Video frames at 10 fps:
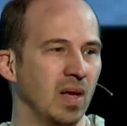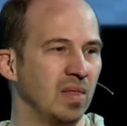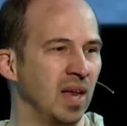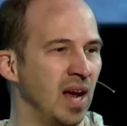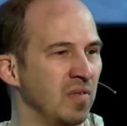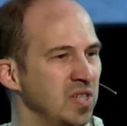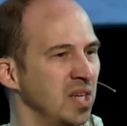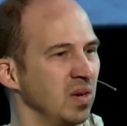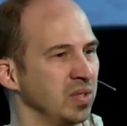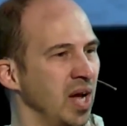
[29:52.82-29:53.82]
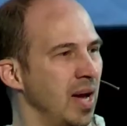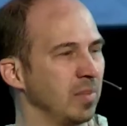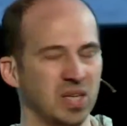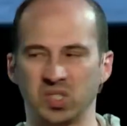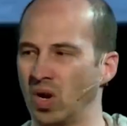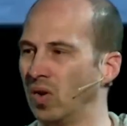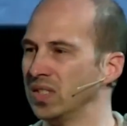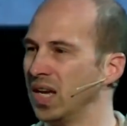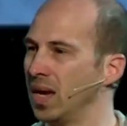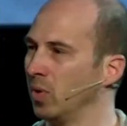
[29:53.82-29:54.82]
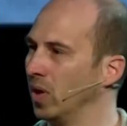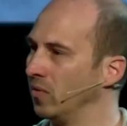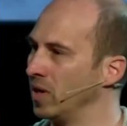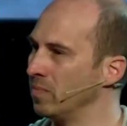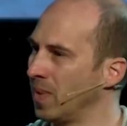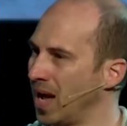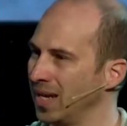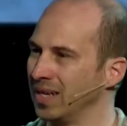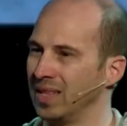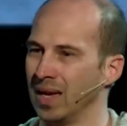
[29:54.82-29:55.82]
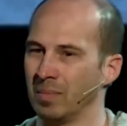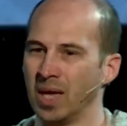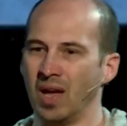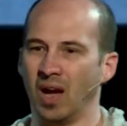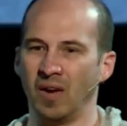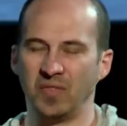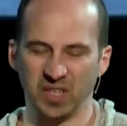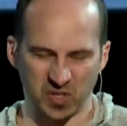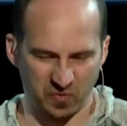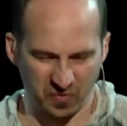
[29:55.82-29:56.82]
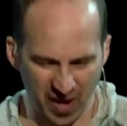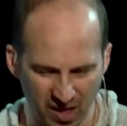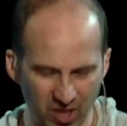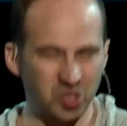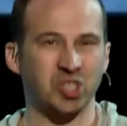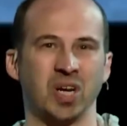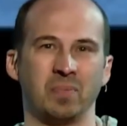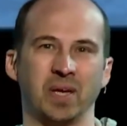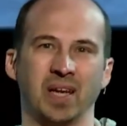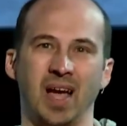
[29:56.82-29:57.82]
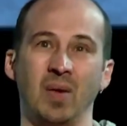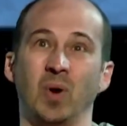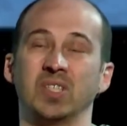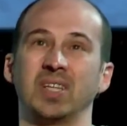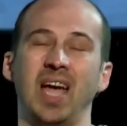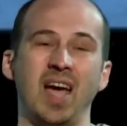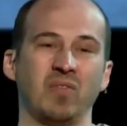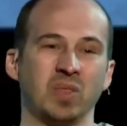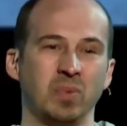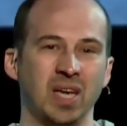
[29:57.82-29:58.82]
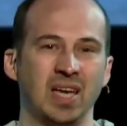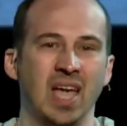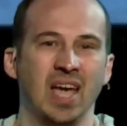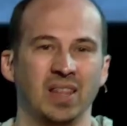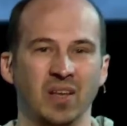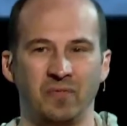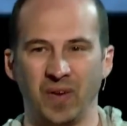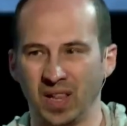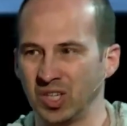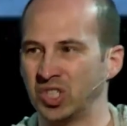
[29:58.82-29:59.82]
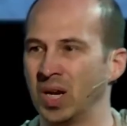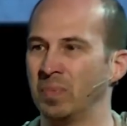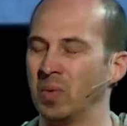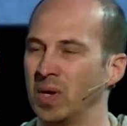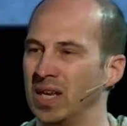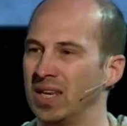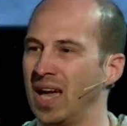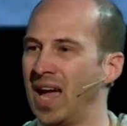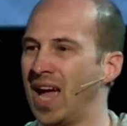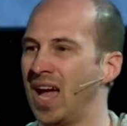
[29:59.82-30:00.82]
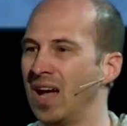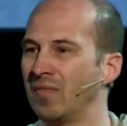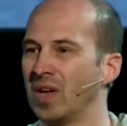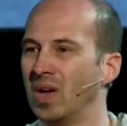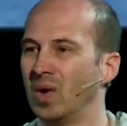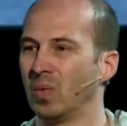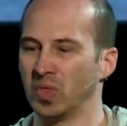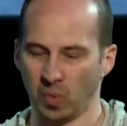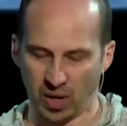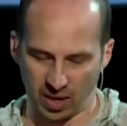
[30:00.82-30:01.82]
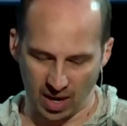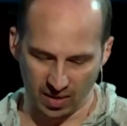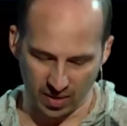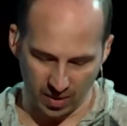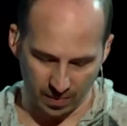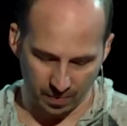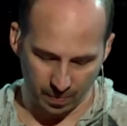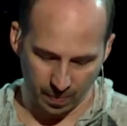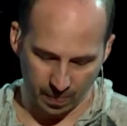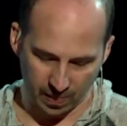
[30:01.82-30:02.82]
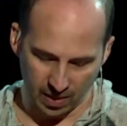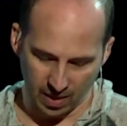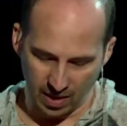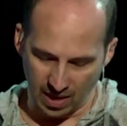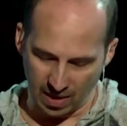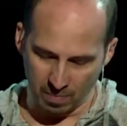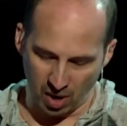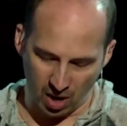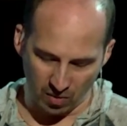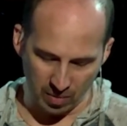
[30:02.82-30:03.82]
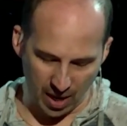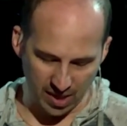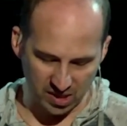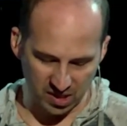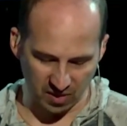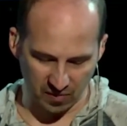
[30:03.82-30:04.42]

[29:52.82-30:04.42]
that every single time they saw a table, it reminded them of this fellowship that God wants to have with me and the fellowship that we need to have with one another. And Paul reminds us of